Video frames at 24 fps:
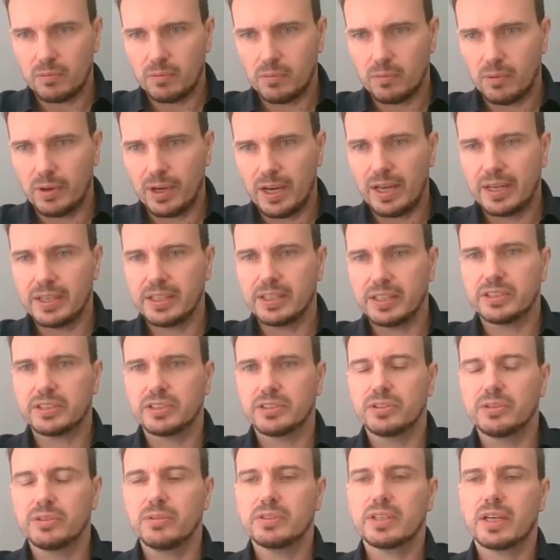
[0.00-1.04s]
what I need to
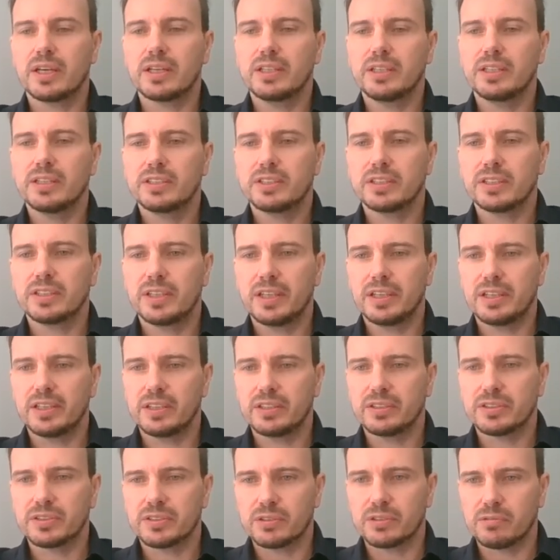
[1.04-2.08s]
do is I need to get
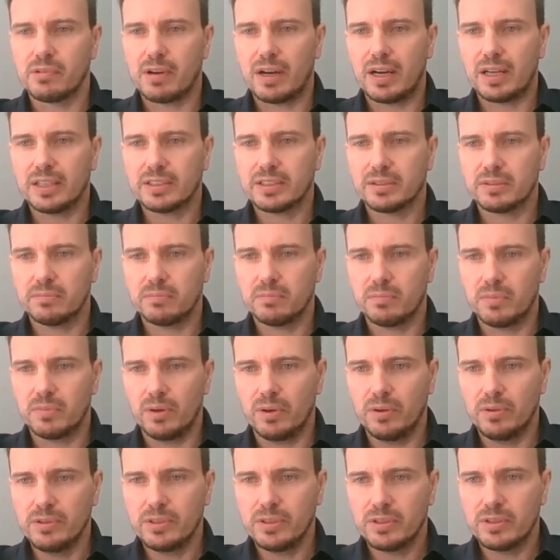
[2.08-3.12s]
into the right
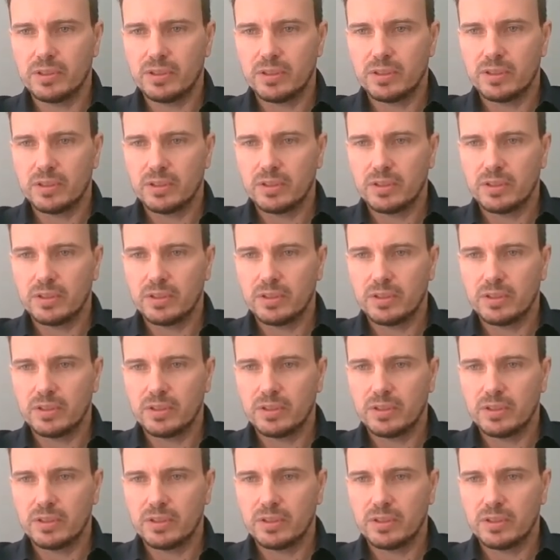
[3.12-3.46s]
mode.